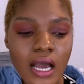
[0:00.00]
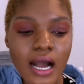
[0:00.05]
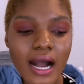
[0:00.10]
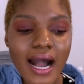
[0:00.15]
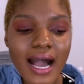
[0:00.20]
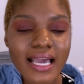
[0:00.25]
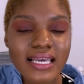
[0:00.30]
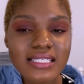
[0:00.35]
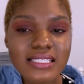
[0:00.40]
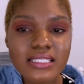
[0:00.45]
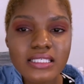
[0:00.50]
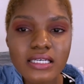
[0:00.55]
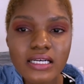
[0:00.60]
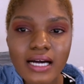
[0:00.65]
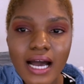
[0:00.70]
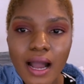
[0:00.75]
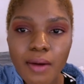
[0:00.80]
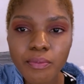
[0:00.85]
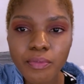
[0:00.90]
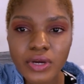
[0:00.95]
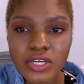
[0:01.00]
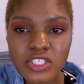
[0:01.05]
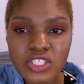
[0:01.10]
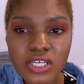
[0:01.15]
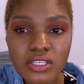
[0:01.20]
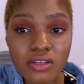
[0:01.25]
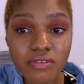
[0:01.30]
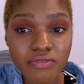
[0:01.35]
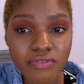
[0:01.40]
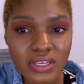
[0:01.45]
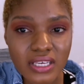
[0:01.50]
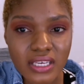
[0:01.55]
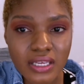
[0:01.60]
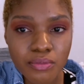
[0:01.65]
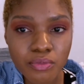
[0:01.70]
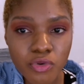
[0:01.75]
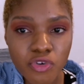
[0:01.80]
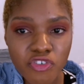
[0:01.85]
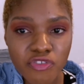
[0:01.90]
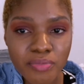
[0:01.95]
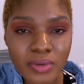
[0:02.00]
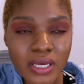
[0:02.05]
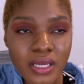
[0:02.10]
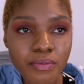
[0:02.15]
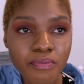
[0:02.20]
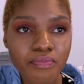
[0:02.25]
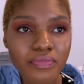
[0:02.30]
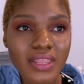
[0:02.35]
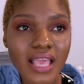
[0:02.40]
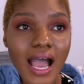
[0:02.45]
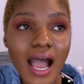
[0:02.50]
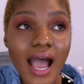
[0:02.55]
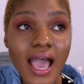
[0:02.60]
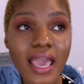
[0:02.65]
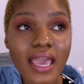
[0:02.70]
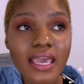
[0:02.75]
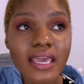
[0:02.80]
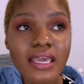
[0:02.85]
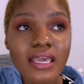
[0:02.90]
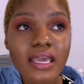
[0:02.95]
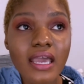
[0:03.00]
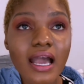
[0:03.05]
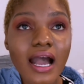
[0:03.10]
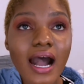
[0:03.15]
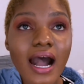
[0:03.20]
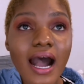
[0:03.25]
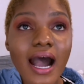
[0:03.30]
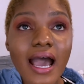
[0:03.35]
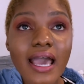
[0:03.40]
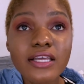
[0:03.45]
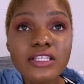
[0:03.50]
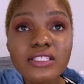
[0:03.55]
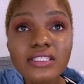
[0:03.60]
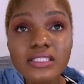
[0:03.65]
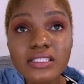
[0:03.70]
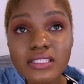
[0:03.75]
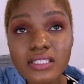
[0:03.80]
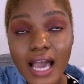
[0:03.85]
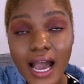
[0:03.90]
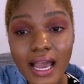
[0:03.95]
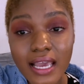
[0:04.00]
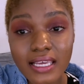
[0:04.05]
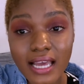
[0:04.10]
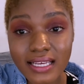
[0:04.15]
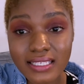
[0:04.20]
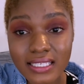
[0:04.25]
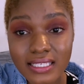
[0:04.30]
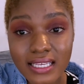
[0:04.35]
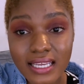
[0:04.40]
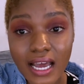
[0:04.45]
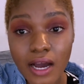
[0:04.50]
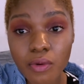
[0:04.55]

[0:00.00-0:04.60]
I still appreciate the vegan movement. As I said, I